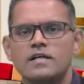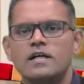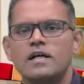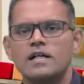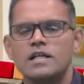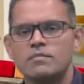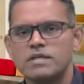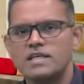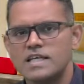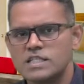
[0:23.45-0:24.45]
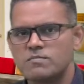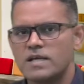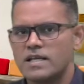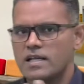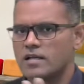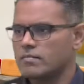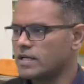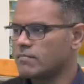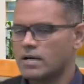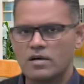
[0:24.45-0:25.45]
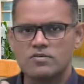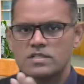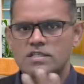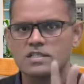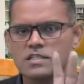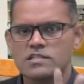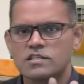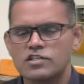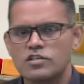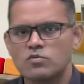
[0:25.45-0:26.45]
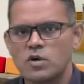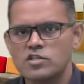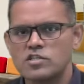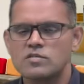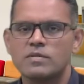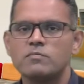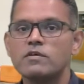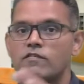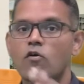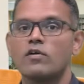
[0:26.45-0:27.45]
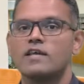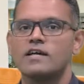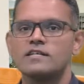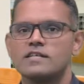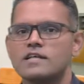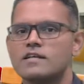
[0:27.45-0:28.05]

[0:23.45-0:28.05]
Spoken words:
Let me explain a little bit about the discussion questions. But before that,